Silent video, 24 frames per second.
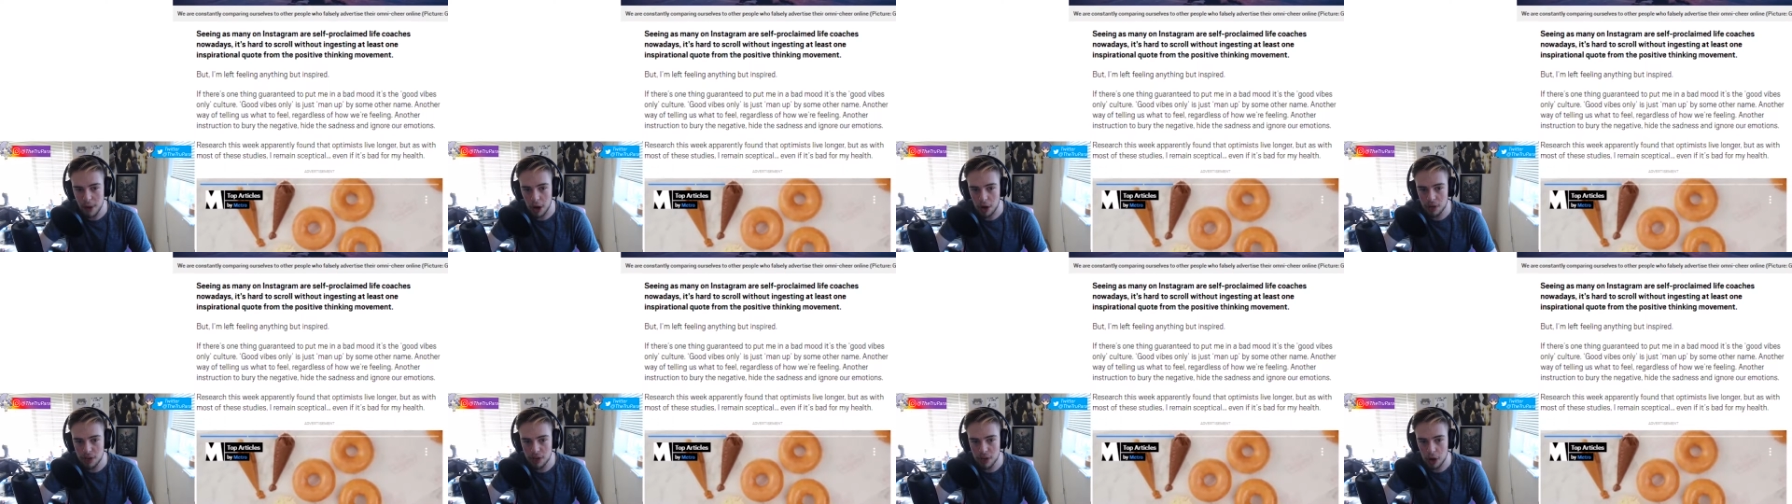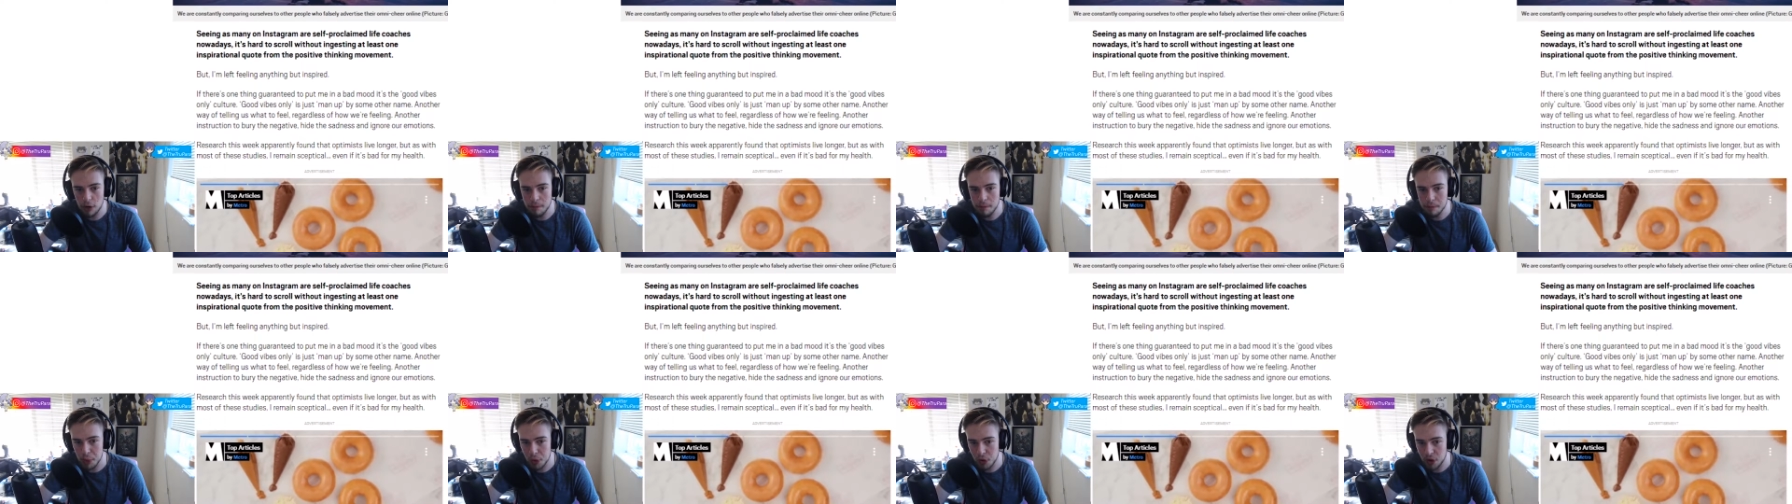are
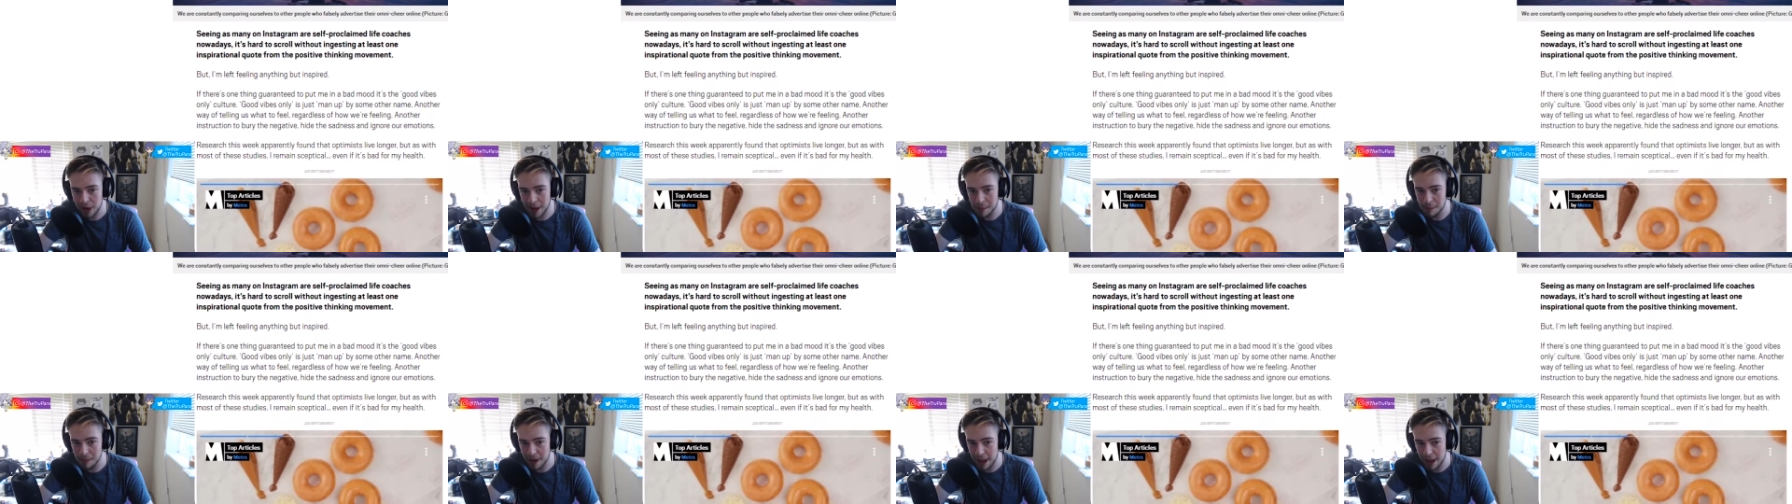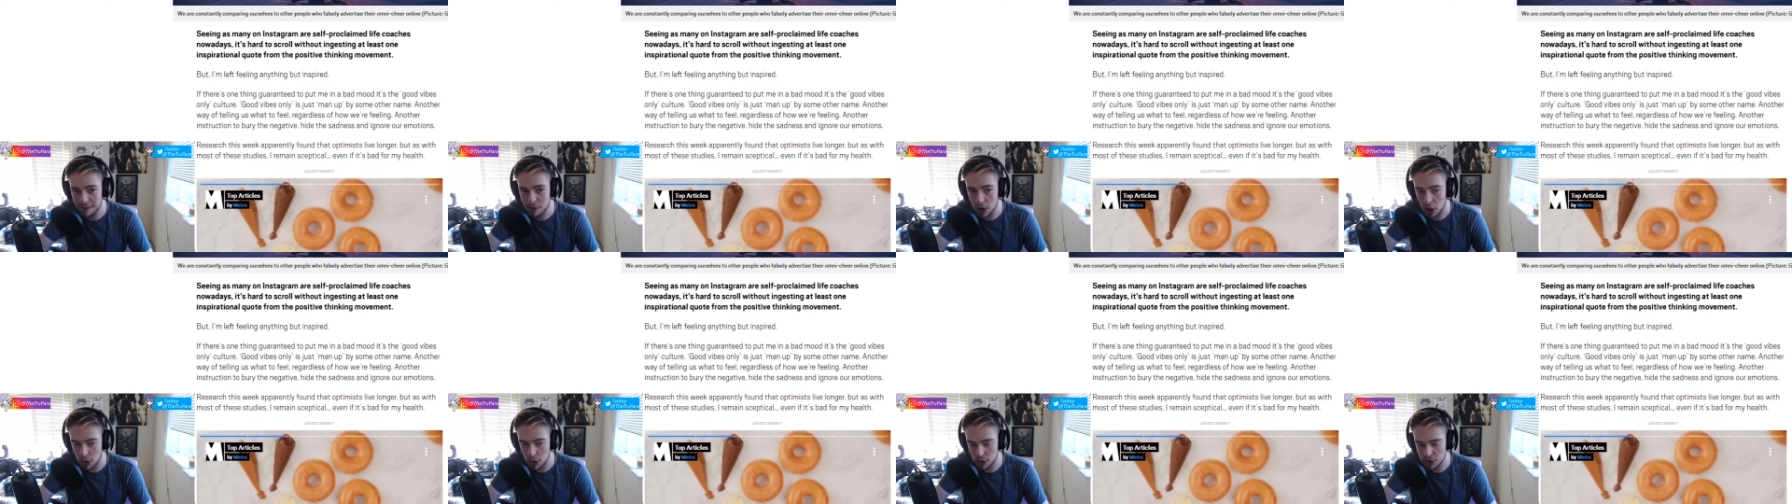self-proclaimed
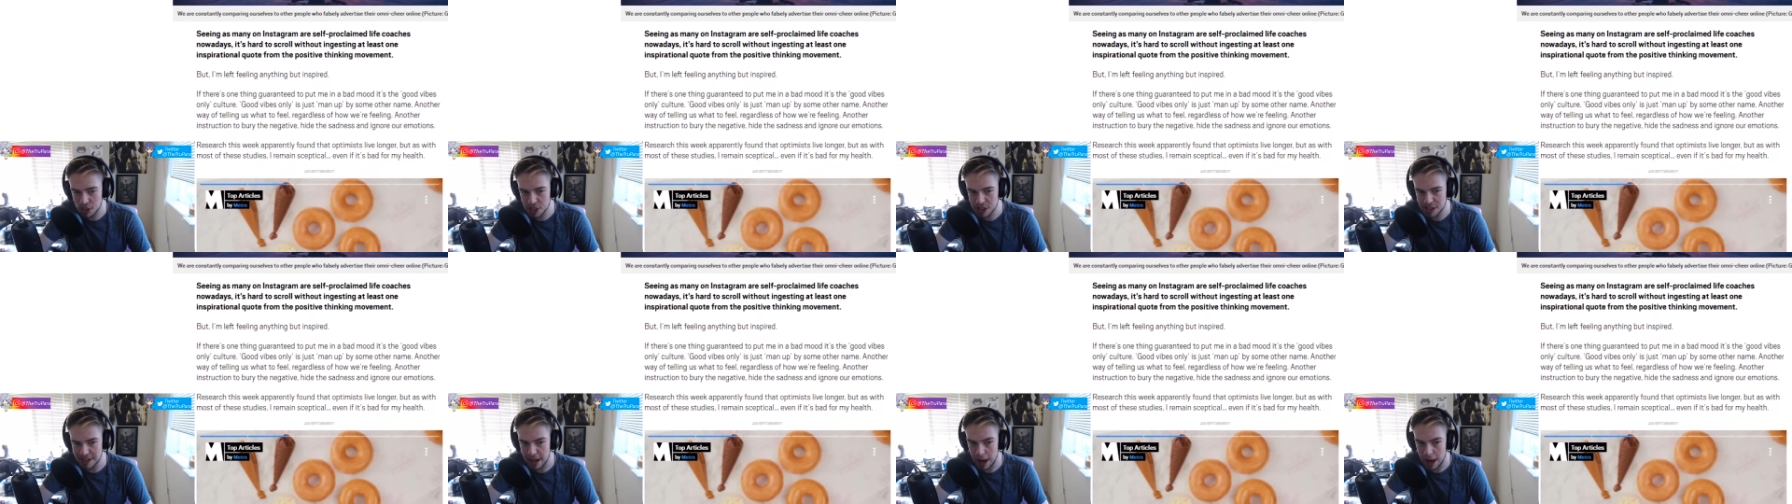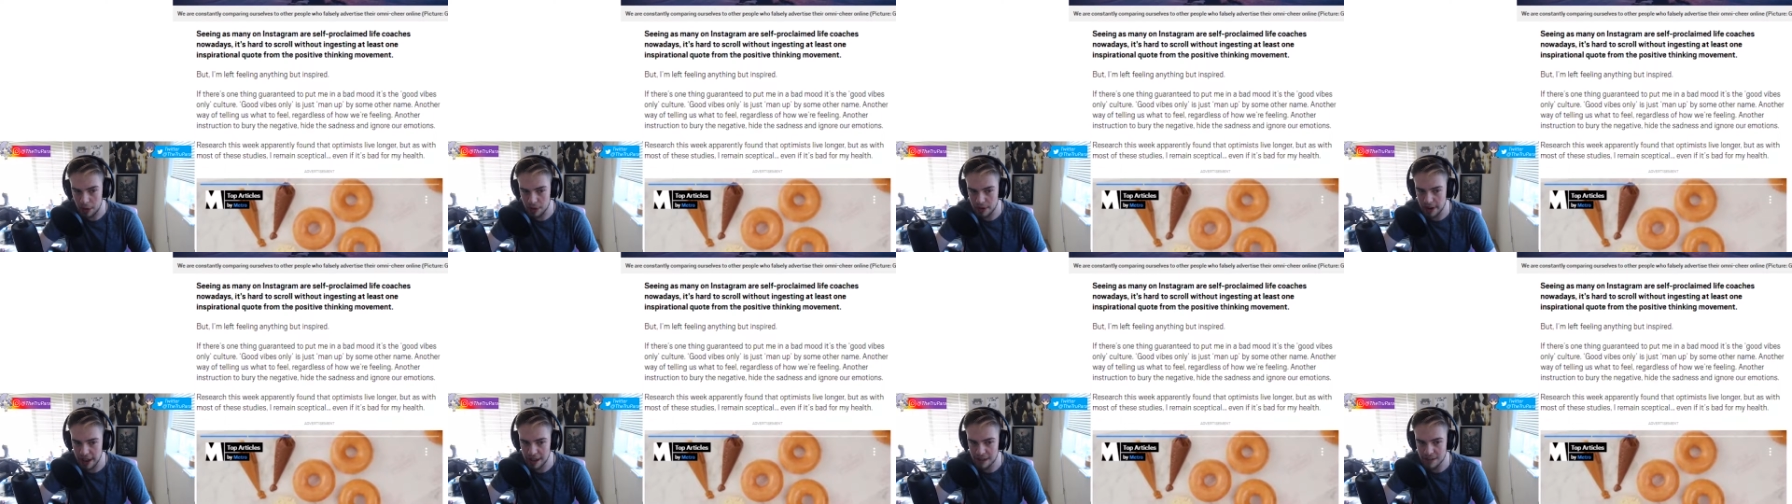life coaches
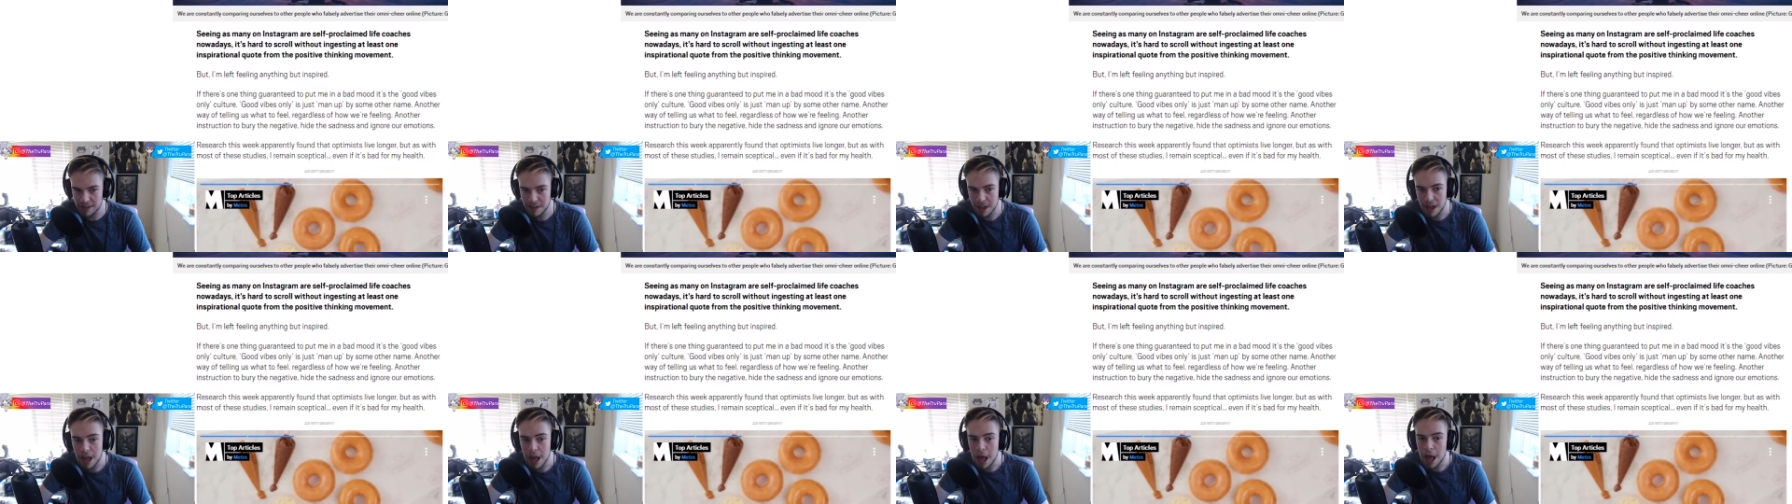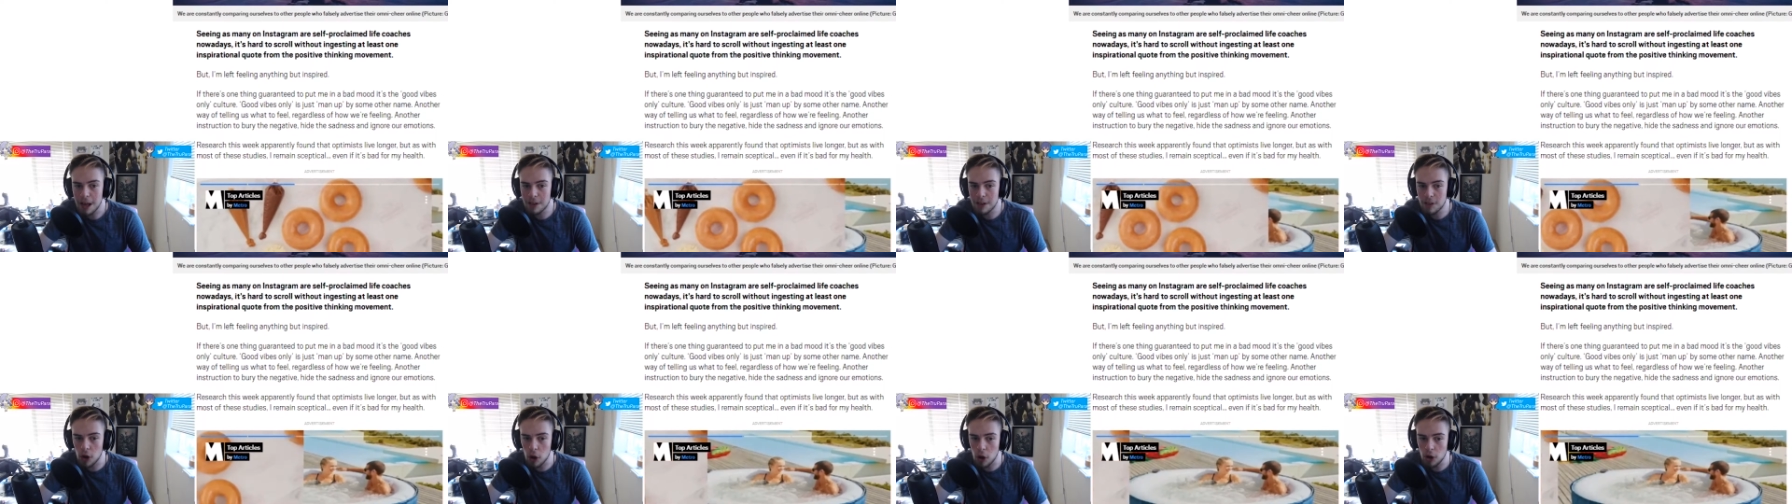nowadays,
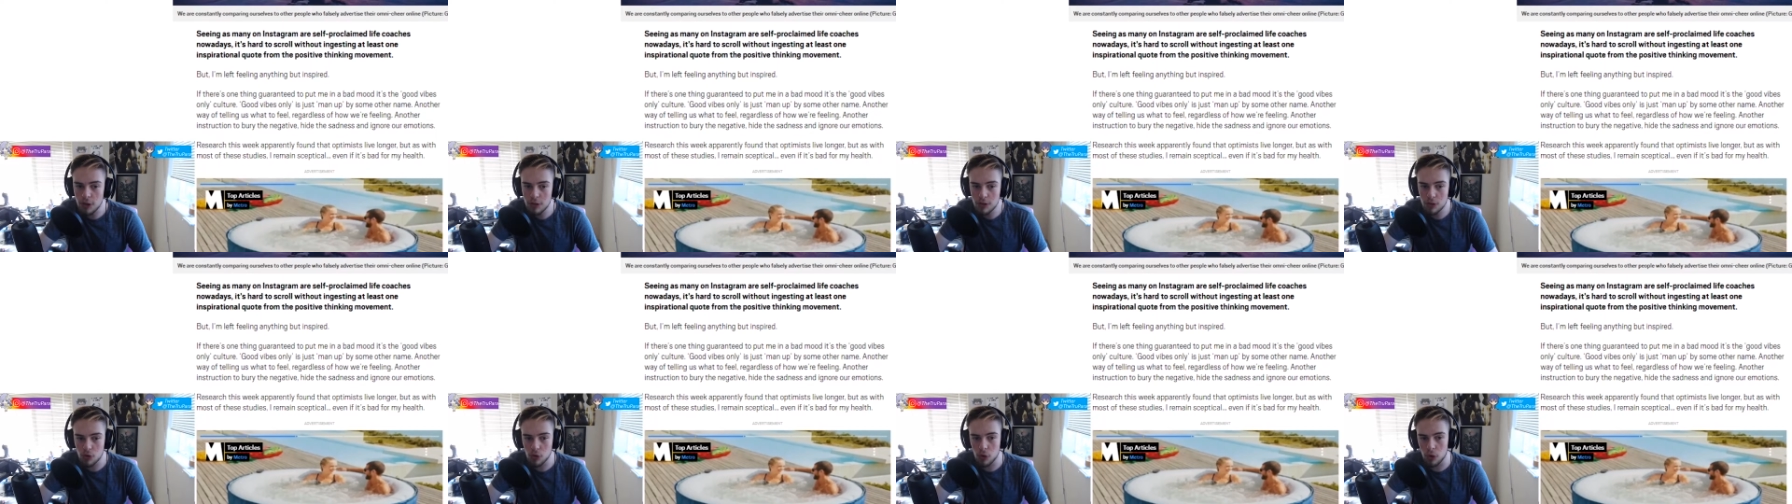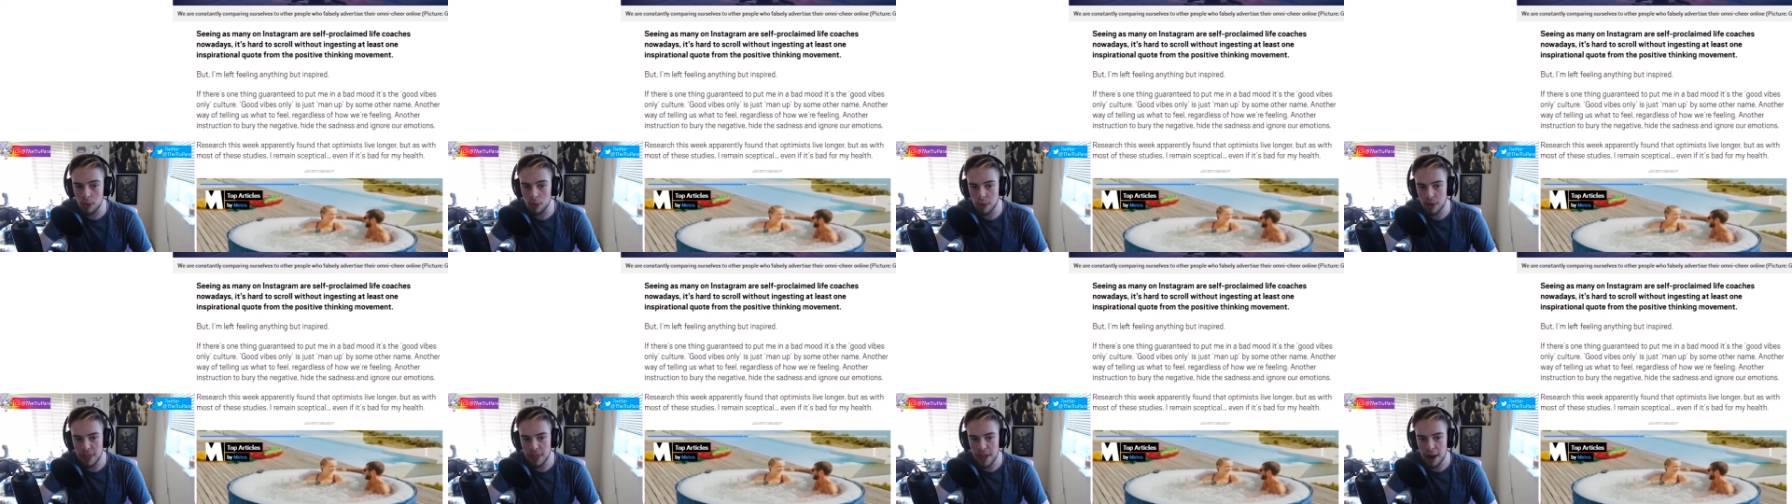it's hard to scroll
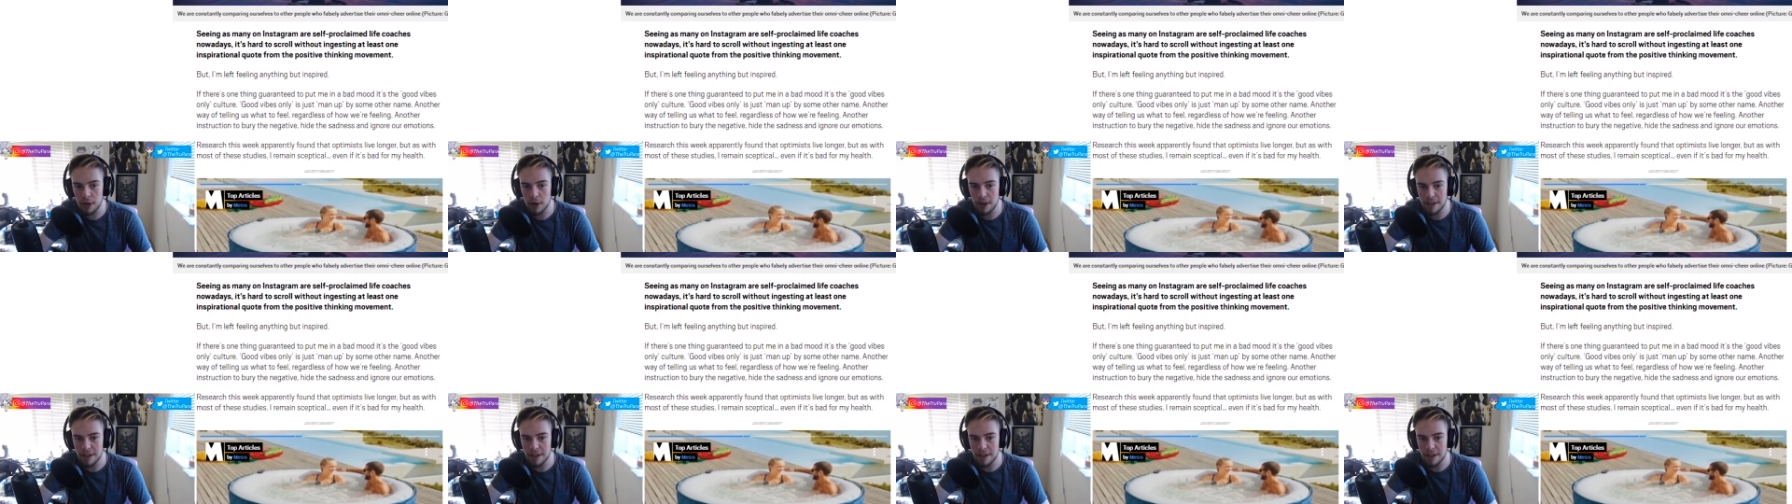without